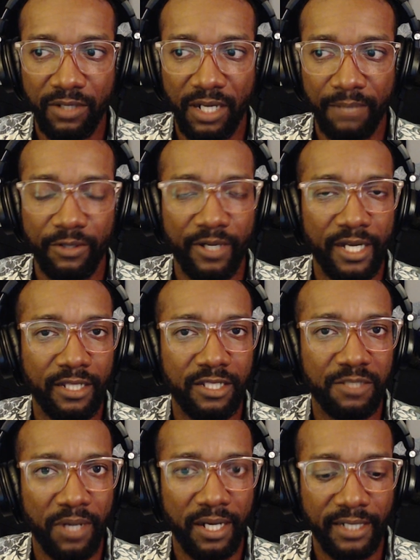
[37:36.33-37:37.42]
I'm creating this
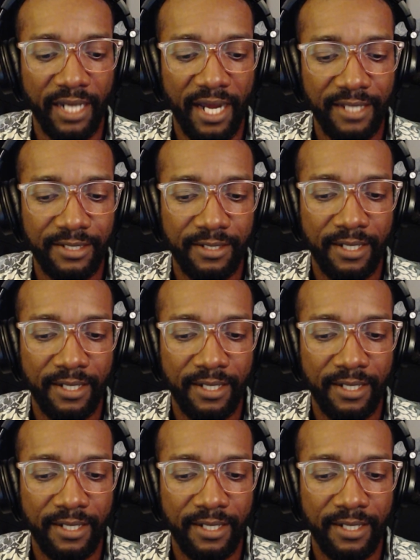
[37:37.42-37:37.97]
podcast,